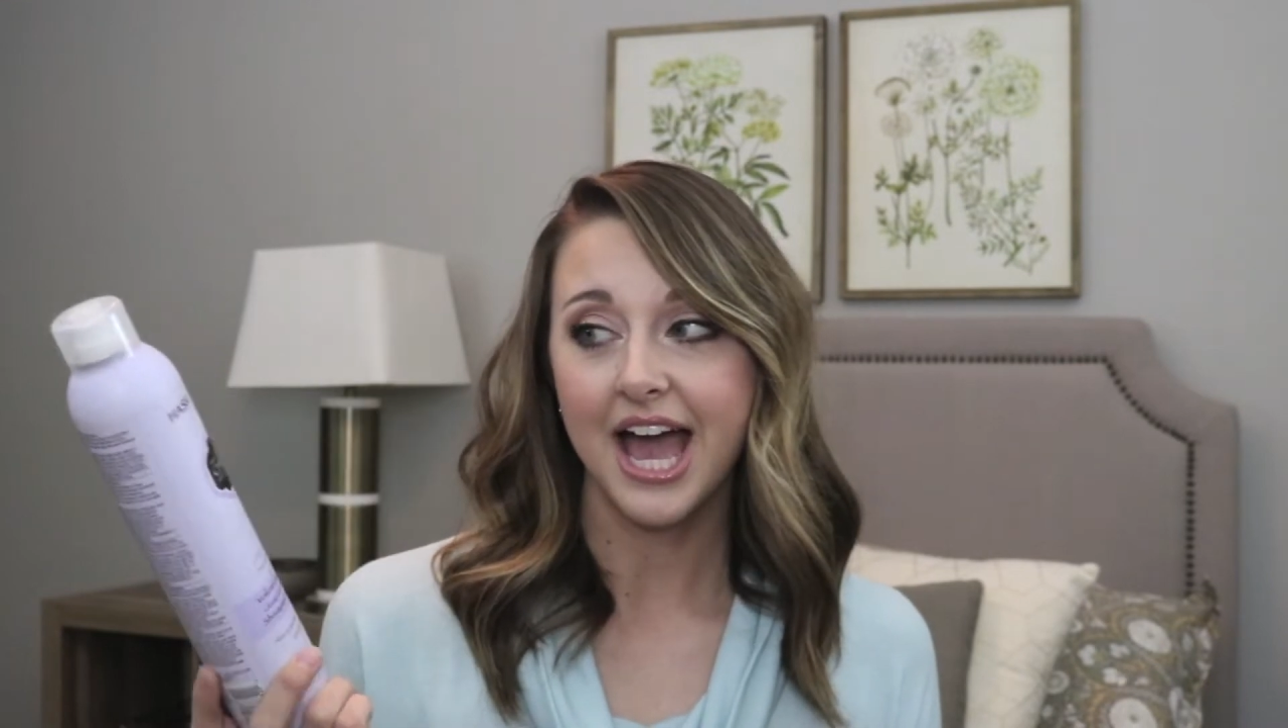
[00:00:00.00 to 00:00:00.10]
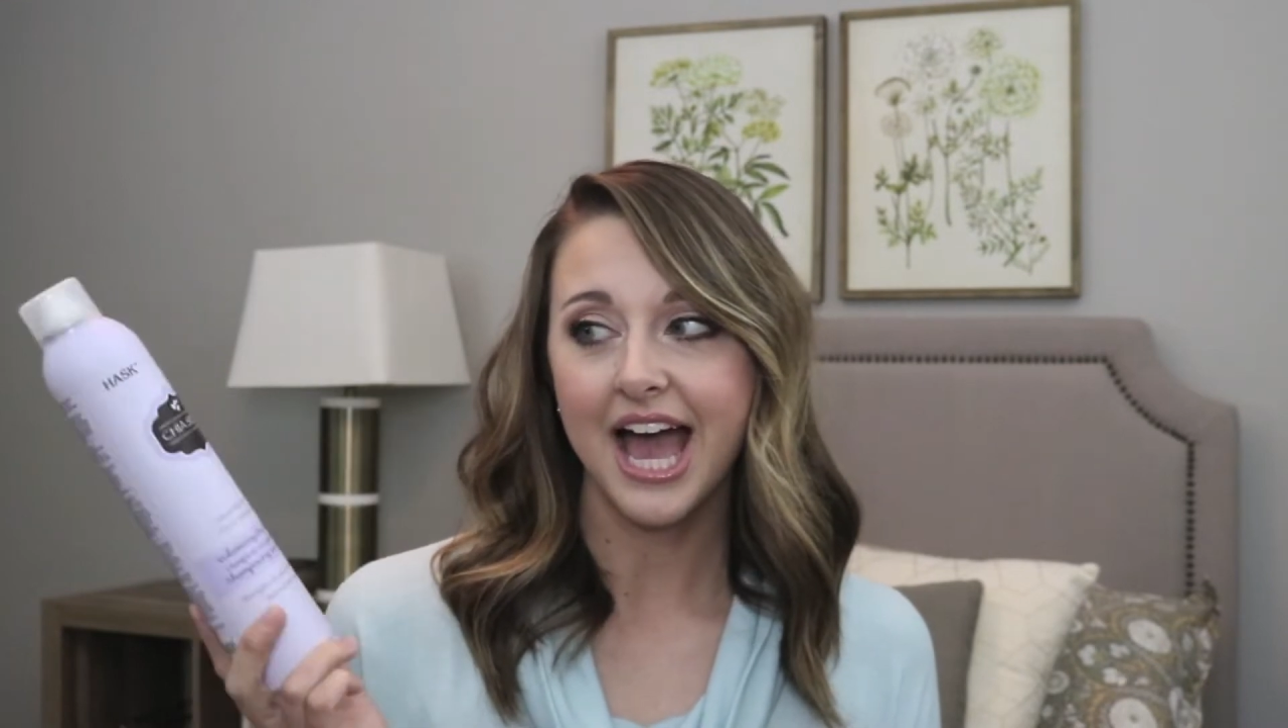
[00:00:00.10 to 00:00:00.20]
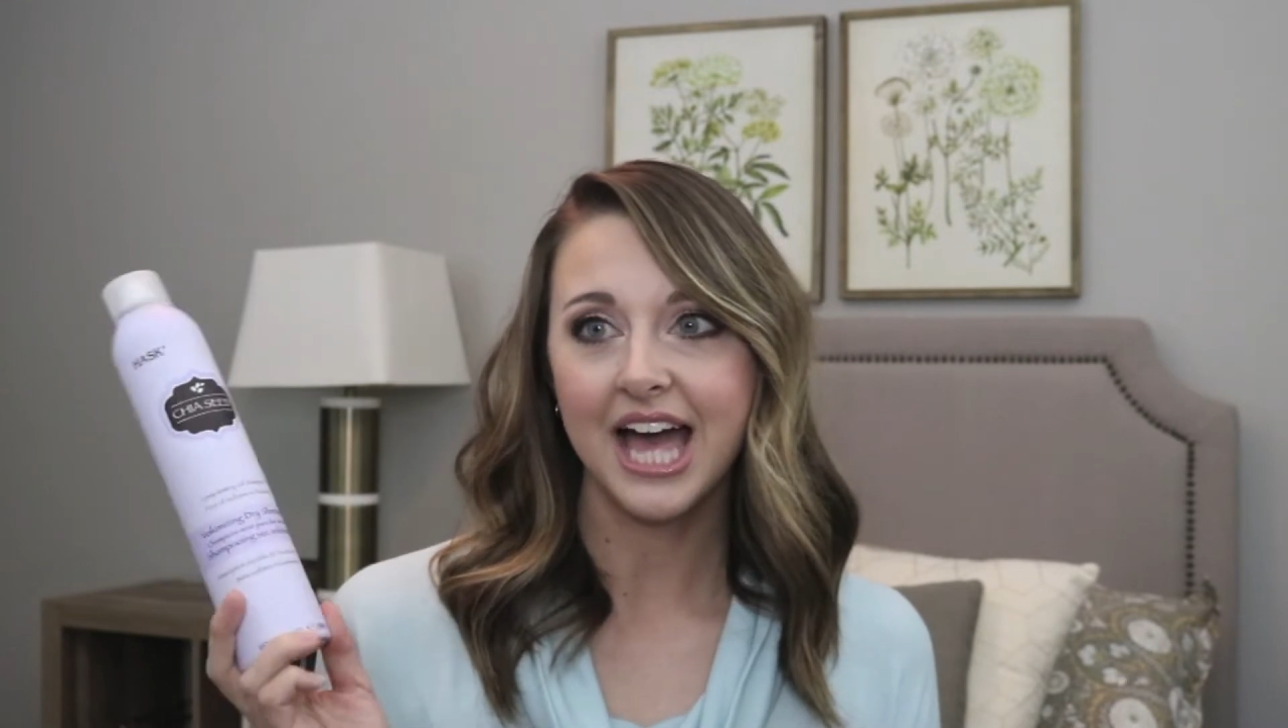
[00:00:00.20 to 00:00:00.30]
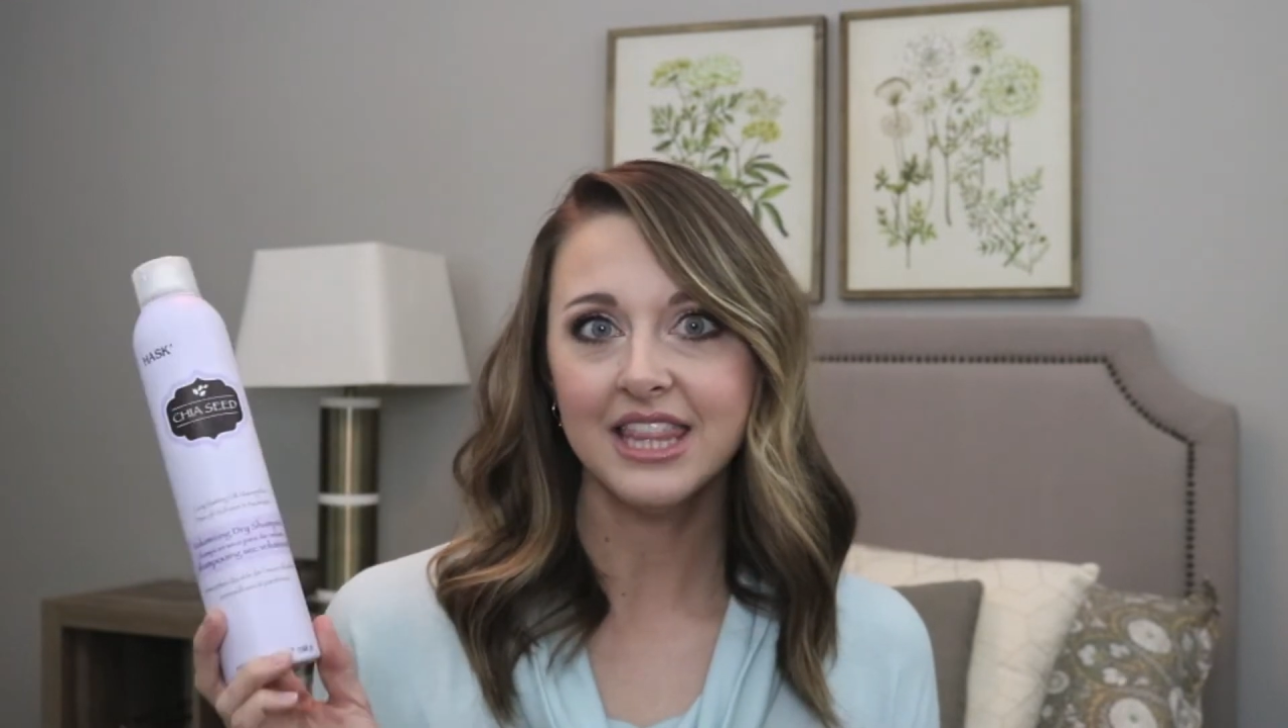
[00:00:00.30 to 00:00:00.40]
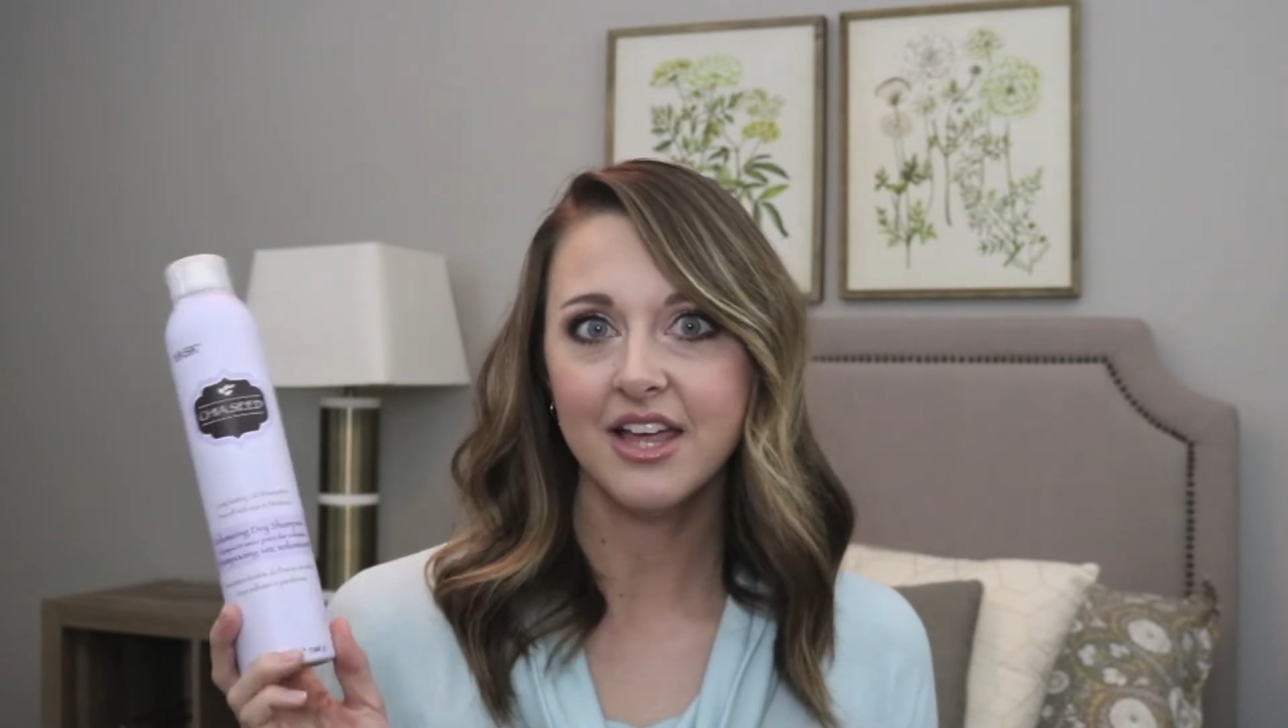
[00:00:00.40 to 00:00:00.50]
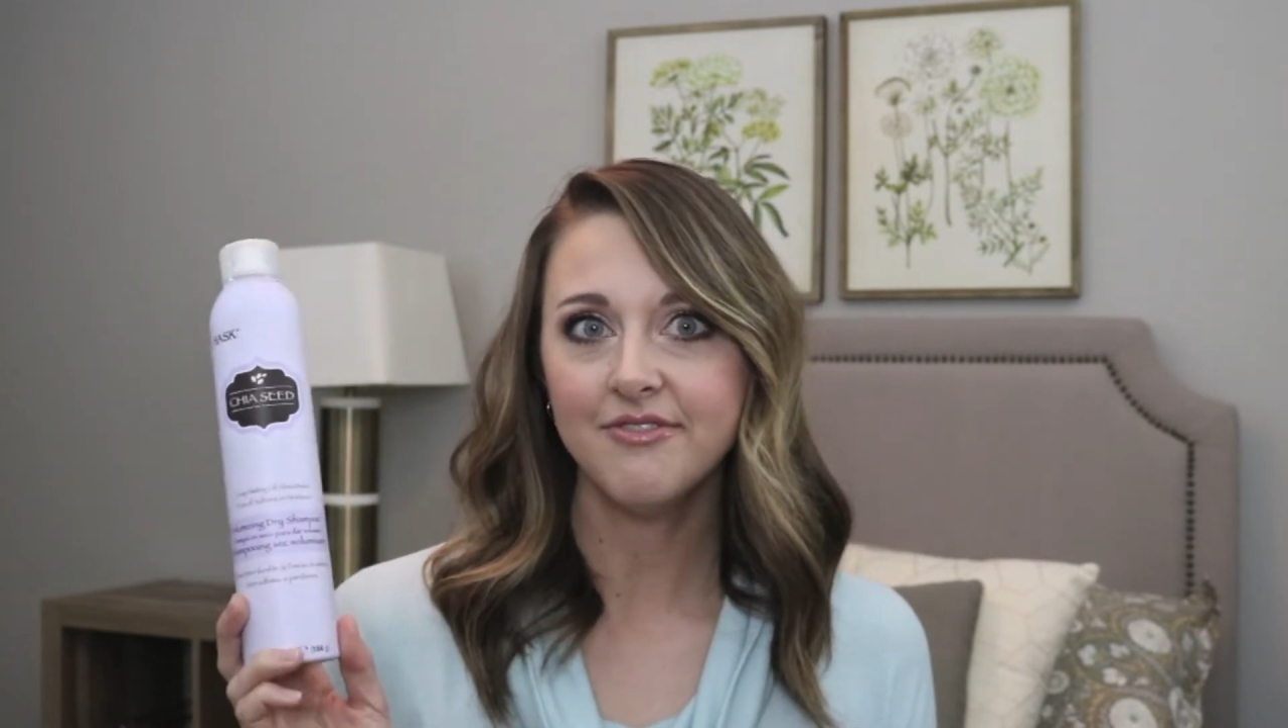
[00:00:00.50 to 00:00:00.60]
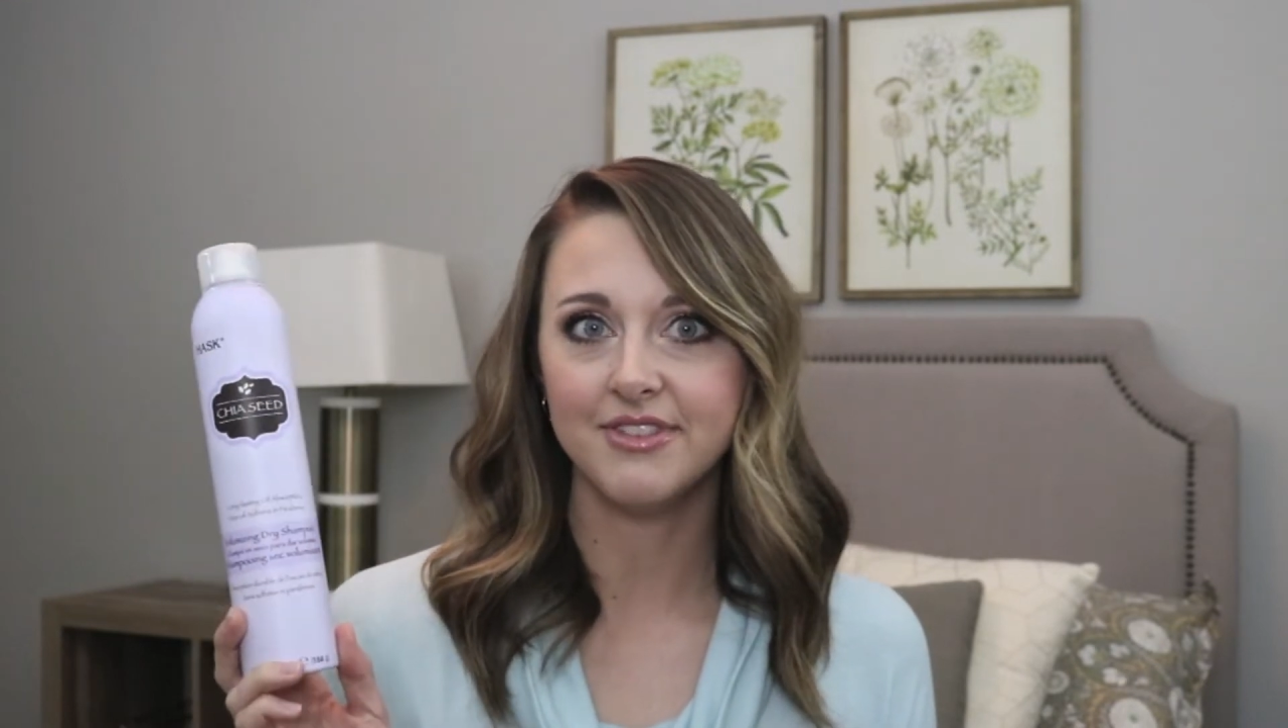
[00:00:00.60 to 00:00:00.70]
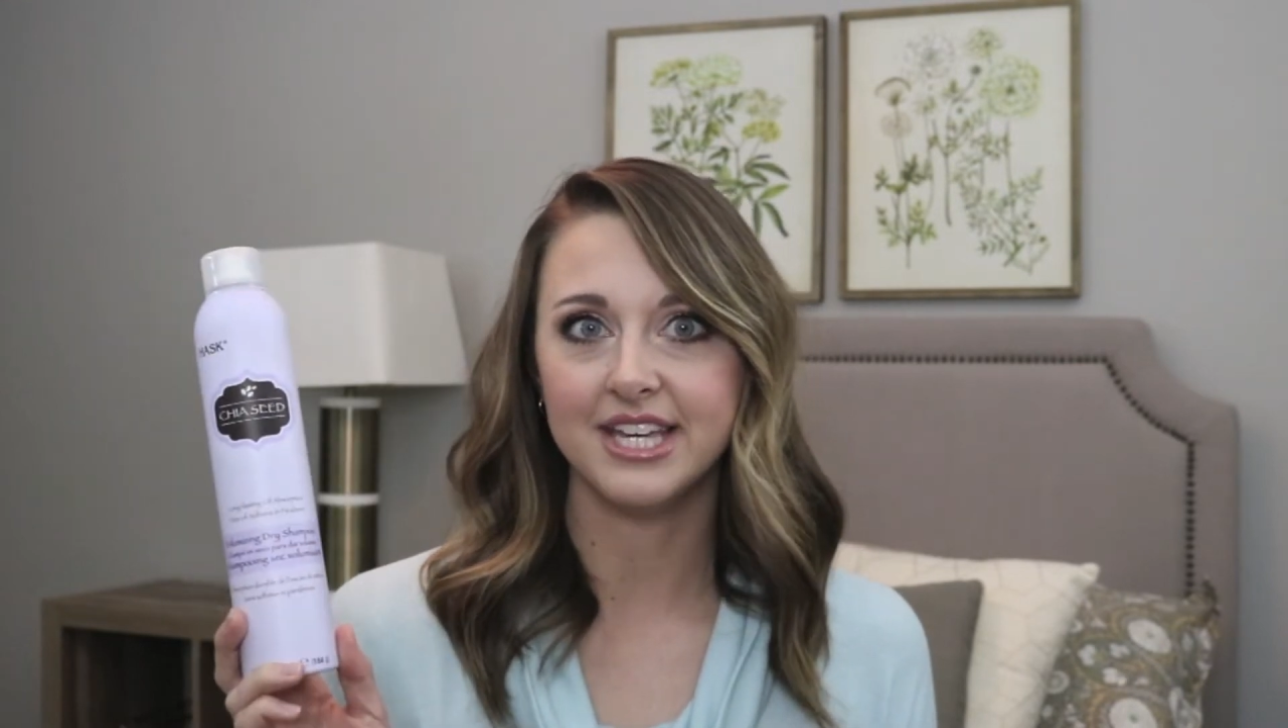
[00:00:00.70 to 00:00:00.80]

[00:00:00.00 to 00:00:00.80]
I love